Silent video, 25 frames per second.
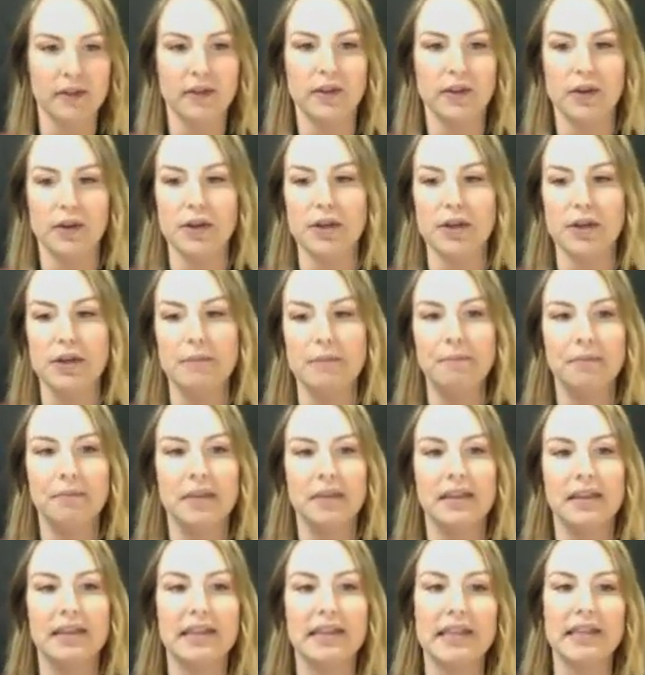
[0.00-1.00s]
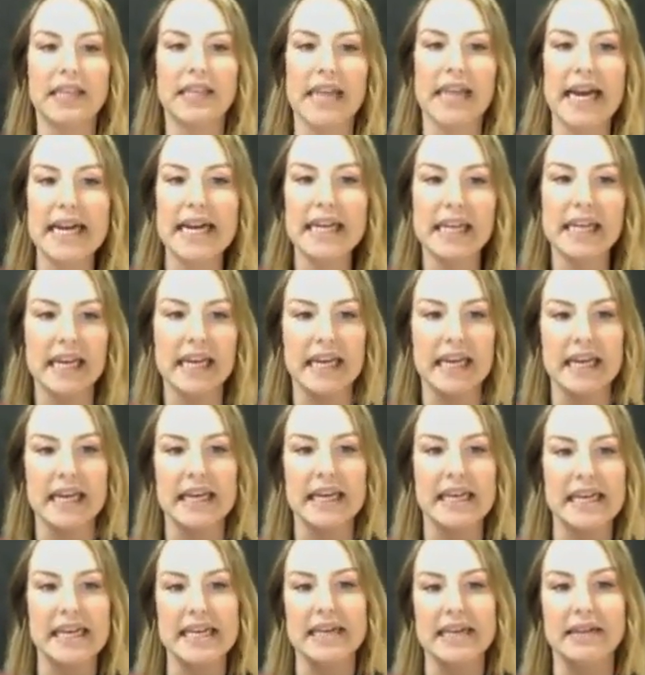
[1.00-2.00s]
So the state
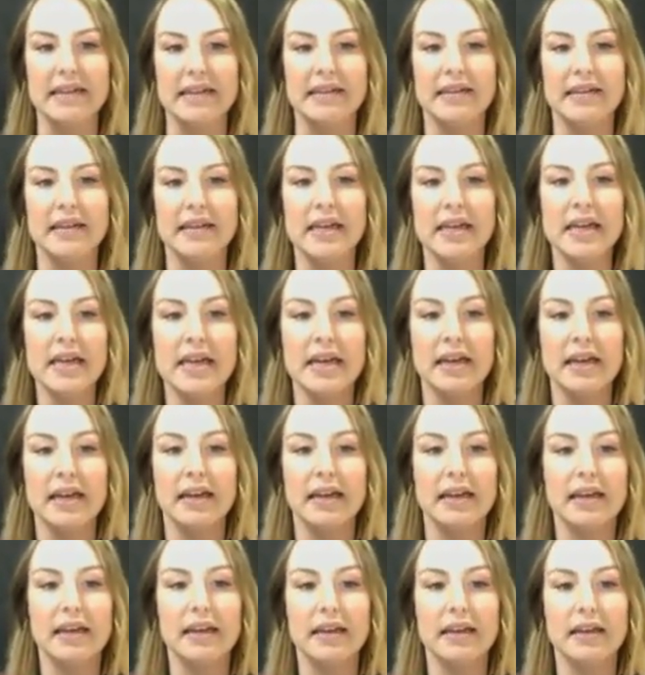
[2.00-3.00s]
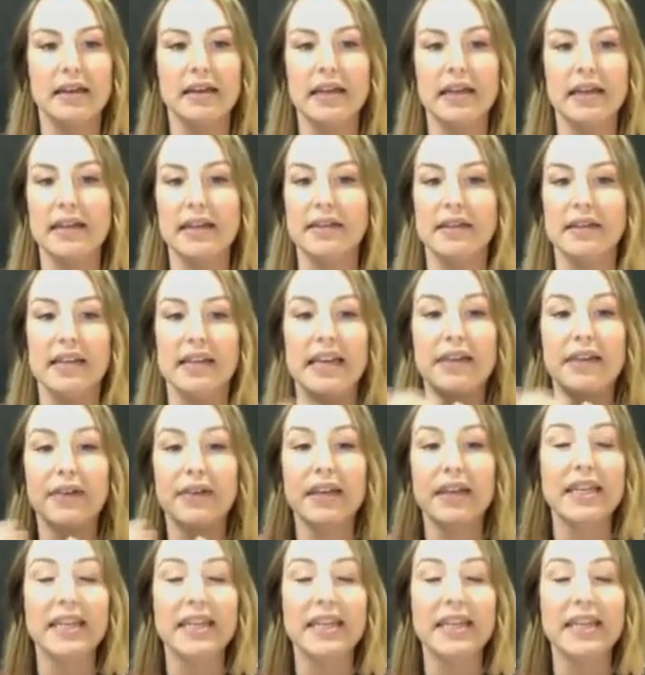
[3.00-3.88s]
here is giving a